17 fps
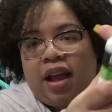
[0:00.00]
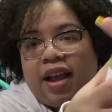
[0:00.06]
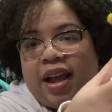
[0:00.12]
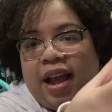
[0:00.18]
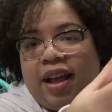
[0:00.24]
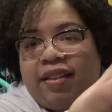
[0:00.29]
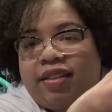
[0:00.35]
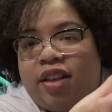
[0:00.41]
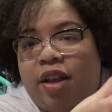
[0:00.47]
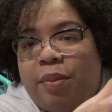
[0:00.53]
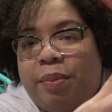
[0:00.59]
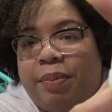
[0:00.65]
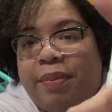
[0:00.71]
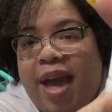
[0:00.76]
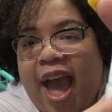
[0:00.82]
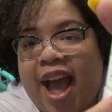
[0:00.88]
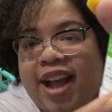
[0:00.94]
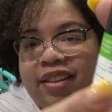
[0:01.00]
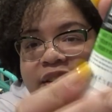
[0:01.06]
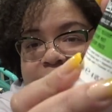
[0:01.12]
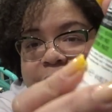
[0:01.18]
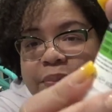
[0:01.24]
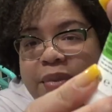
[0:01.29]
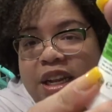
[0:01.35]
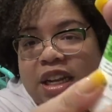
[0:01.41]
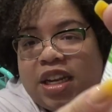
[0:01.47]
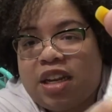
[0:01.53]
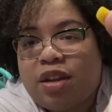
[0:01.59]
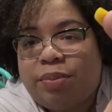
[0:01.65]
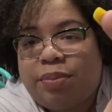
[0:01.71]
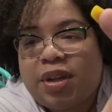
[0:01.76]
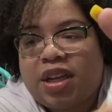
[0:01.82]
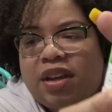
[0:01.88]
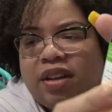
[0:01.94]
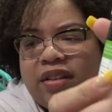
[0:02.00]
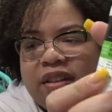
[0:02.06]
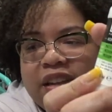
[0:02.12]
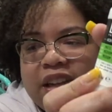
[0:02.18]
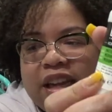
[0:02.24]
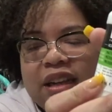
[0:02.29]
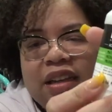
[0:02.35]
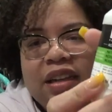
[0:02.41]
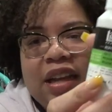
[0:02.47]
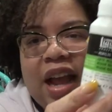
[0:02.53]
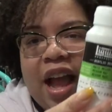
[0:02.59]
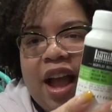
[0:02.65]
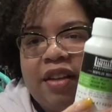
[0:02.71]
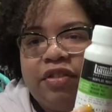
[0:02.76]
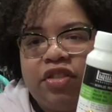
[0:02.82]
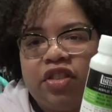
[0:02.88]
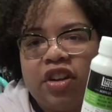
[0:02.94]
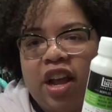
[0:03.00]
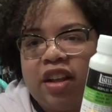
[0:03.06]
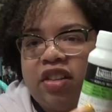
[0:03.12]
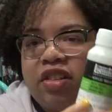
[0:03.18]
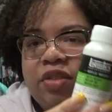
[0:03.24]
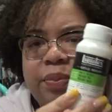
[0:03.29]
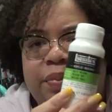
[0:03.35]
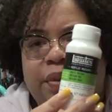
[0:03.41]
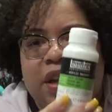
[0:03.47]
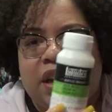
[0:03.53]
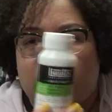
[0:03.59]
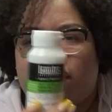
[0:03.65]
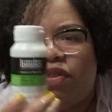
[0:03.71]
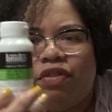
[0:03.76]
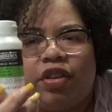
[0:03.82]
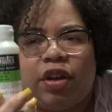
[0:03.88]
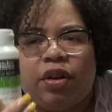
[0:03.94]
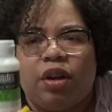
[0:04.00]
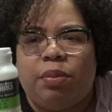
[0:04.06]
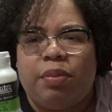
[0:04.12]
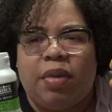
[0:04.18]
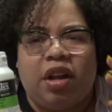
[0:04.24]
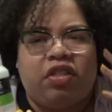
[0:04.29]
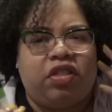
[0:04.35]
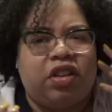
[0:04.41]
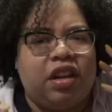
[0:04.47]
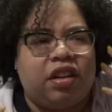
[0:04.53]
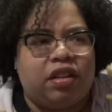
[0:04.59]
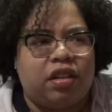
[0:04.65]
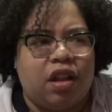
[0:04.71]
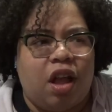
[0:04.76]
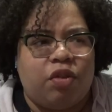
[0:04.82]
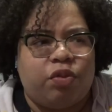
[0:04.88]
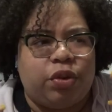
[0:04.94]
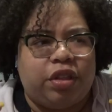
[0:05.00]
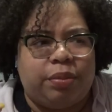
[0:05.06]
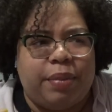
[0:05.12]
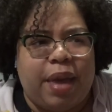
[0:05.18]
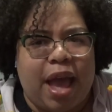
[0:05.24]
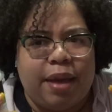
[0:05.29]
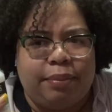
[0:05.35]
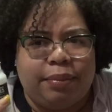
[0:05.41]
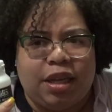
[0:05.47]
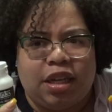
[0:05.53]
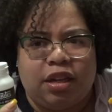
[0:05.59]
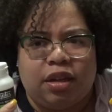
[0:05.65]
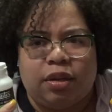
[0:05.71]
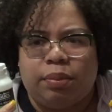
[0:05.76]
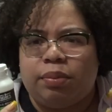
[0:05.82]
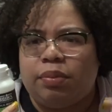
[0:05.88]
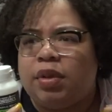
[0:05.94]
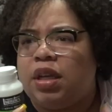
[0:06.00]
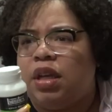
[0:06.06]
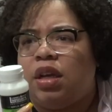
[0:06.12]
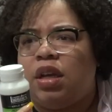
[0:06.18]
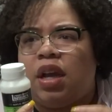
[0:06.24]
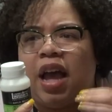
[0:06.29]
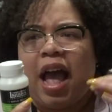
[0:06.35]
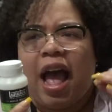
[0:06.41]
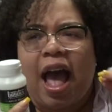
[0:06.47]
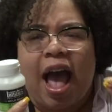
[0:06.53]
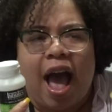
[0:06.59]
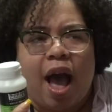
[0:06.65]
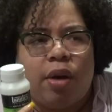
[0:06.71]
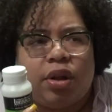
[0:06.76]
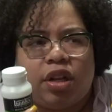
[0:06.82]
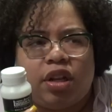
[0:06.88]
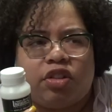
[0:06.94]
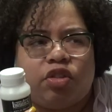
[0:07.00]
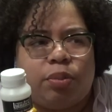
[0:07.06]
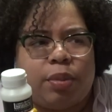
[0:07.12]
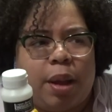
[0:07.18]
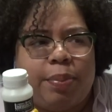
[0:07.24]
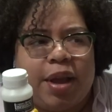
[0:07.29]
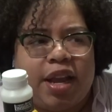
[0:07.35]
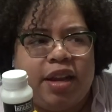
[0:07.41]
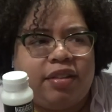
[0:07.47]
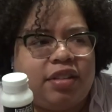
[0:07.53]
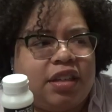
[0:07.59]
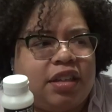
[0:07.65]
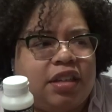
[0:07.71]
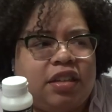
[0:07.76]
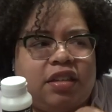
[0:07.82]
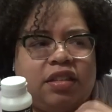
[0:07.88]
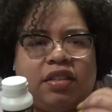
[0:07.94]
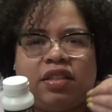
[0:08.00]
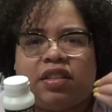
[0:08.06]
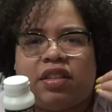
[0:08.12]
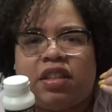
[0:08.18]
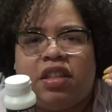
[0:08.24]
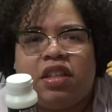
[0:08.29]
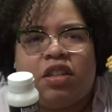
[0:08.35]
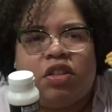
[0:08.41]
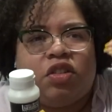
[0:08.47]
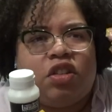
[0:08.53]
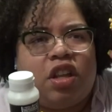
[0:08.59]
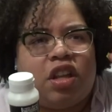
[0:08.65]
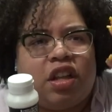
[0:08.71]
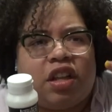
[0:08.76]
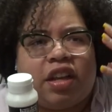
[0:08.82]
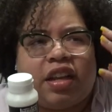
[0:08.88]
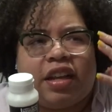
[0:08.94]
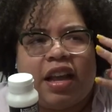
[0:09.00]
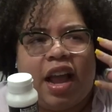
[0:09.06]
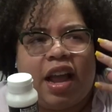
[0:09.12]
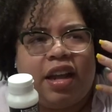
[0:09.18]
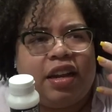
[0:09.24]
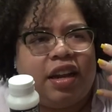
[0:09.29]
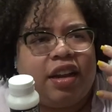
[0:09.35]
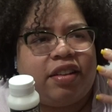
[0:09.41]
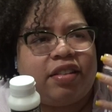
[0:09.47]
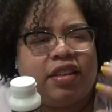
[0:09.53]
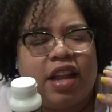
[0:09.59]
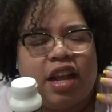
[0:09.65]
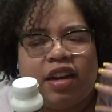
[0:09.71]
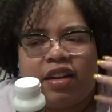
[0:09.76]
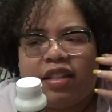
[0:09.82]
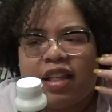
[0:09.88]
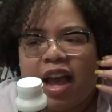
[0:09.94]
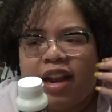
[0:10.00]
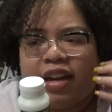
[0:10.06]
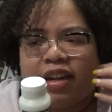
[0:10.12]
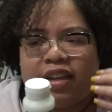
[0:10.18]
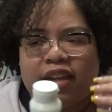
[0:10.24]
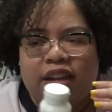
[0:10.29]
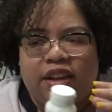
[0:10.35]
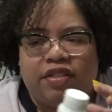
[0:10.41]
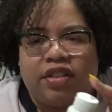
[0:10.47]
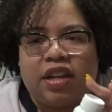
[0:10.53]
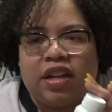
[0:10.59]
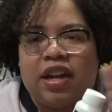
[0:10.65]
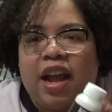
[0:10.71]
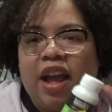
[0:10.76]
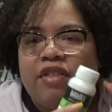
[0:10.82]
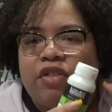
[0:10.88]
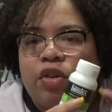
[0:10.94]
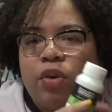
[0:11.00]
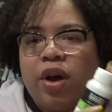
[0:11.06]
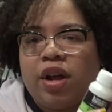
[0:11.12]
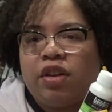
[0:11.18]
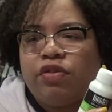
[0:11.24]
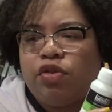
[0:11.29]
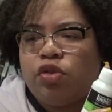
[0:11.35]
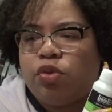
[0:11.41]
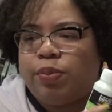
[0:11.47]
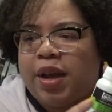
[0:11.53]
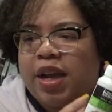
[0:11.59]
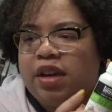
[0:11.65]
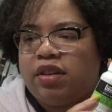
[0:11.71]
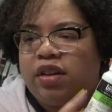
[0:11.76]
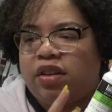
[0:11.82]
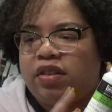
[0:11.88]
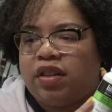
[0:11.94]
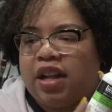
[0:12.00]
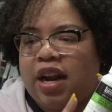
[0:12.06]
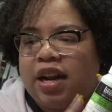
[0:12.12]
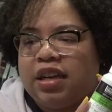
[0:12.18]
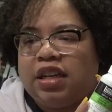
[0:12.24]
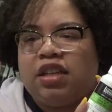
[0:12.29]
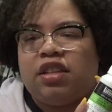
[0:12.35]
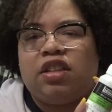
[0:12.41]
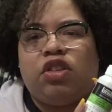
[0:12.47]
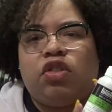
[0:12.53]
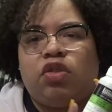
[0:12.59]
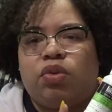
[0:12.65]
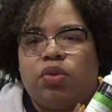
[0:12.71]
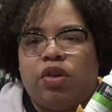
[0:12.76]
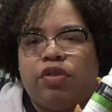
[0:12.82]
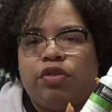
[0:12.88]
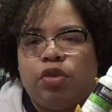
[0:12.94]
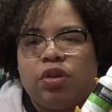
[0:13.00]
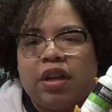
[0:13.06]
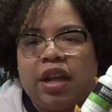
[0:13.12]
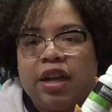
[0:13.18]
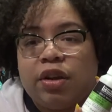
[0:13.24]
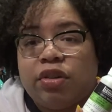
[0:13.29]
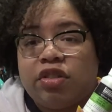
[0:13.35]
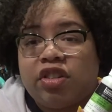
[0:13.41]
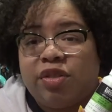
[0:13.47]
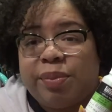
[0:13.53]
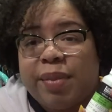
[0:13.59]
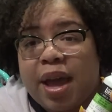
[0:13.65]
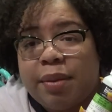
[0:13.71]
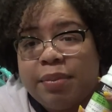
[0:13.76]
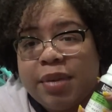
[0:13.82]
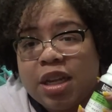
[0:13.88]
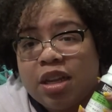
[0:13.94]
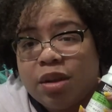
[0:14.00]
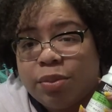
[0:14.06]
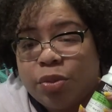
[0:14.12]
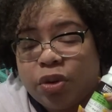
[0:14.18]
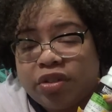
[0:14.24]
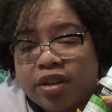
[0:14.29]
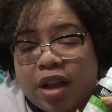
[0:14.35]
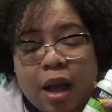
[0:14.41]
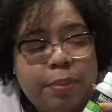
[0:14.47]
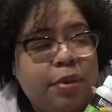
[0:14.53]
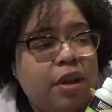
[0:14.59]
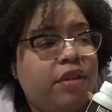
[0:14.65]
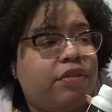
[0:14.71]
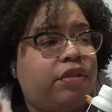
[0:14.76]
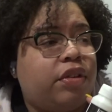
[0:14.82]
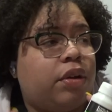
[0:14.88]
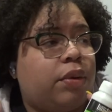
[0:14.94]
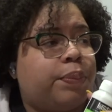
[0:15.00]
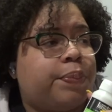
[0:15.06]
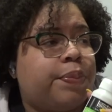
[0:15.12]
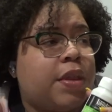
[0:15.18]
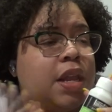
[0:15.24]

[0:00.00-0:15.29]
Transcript: I got some matte medium, because lately I've just been very much in love with matte medium, how it looks on my paintings, the kind of aesthetic that it gives, and I have quite a few paintings that I need to do a few layers of matte medium on top of, so